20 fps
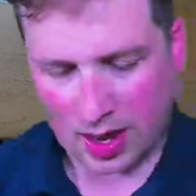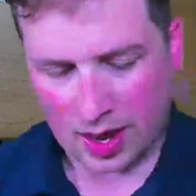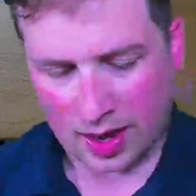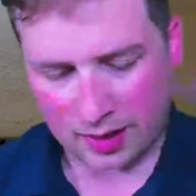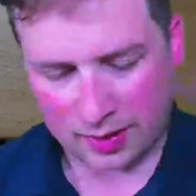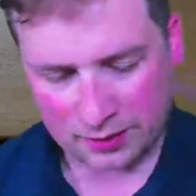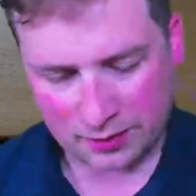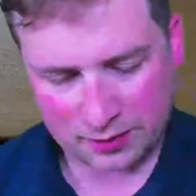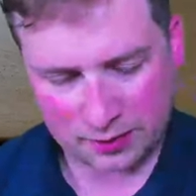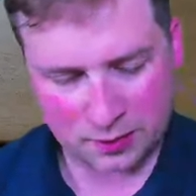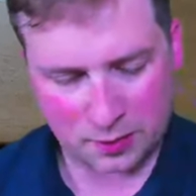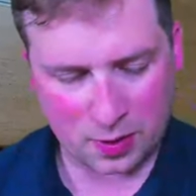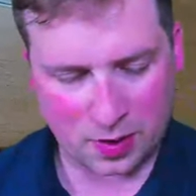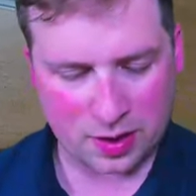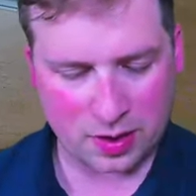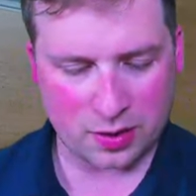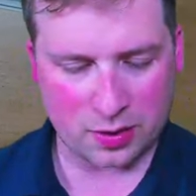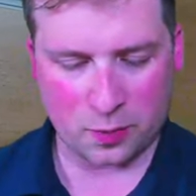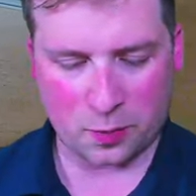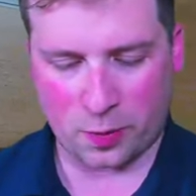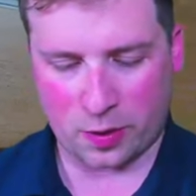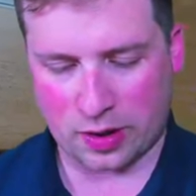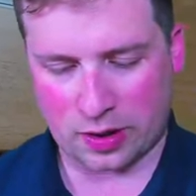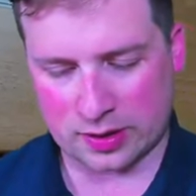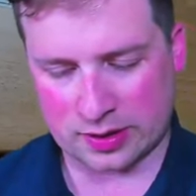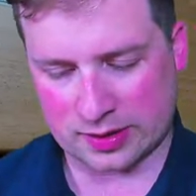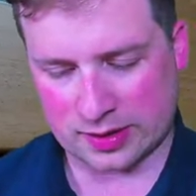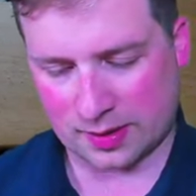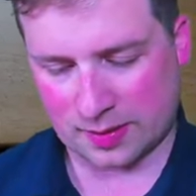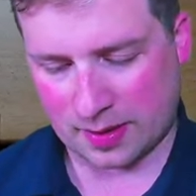If you want to know the
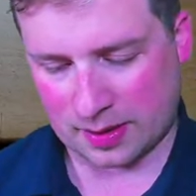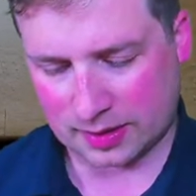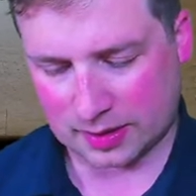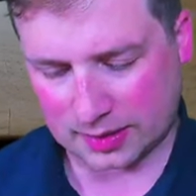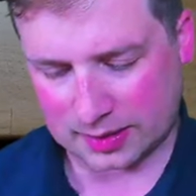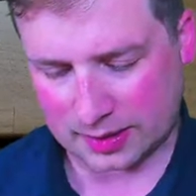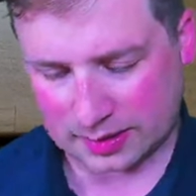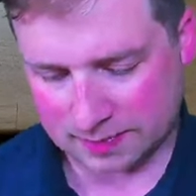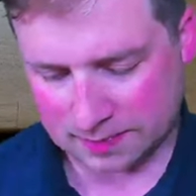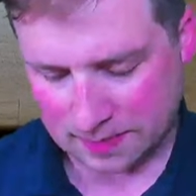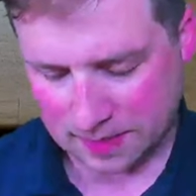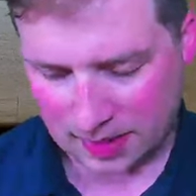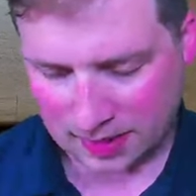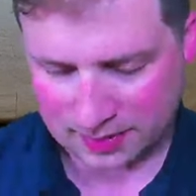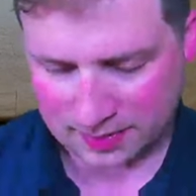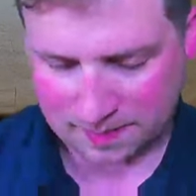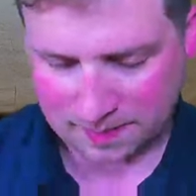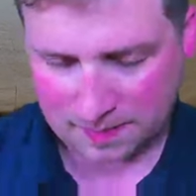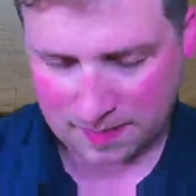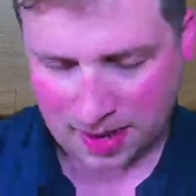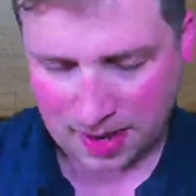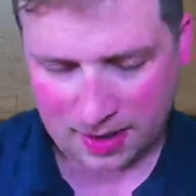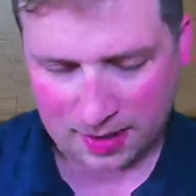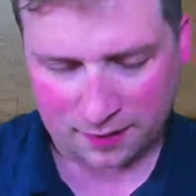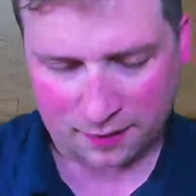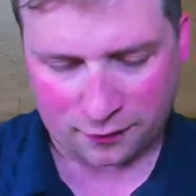weirdest thing about this, it's it's made